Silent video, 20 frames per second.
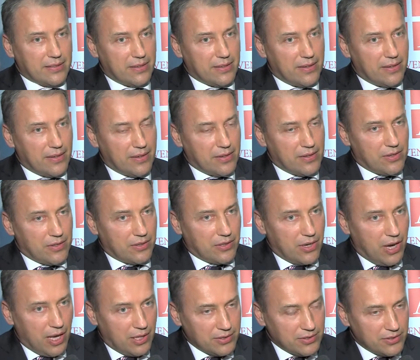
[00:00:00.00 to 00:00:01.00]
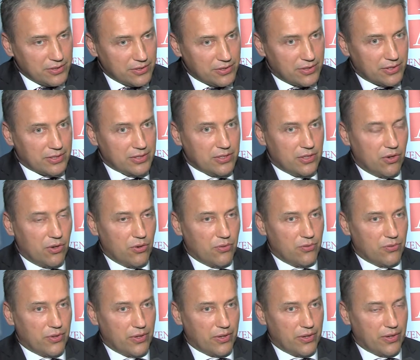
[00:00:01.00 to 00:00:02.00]
the concerns
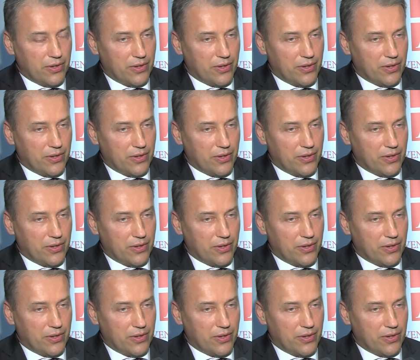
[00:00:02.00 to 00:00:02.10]
of